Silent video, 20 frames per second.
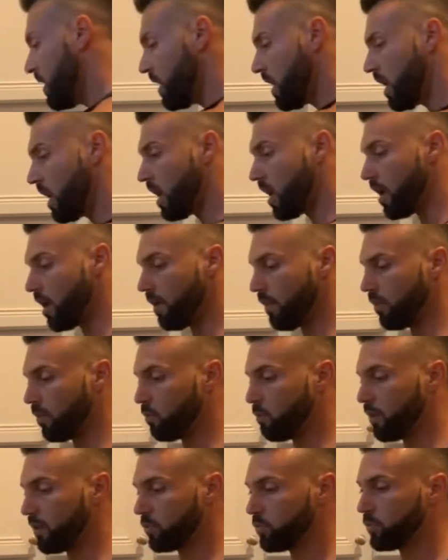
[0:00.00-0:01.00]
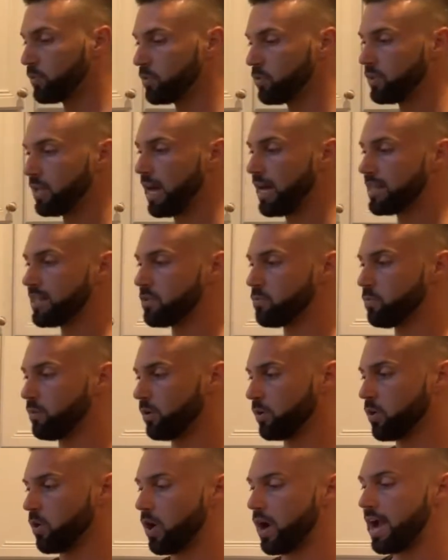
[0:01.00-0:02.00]
Once we do that, then
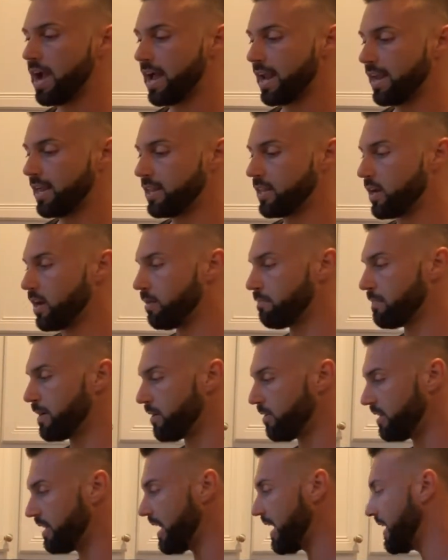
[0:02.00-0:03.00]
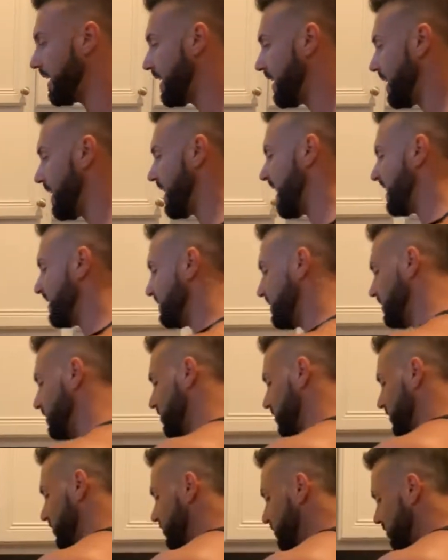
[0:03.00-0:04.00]
we'll go ahead and marinate it and add
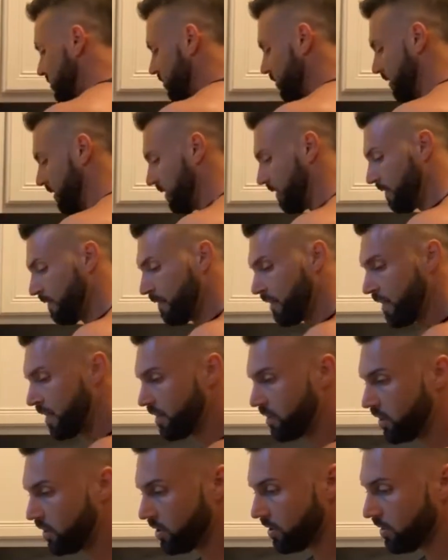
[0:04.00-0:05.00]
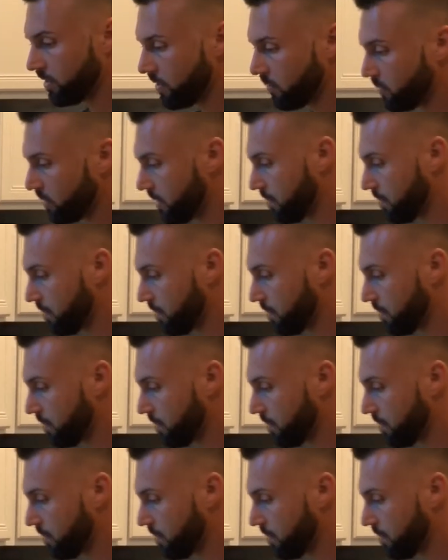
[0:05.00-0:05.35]
seasonings to it. The other thing with the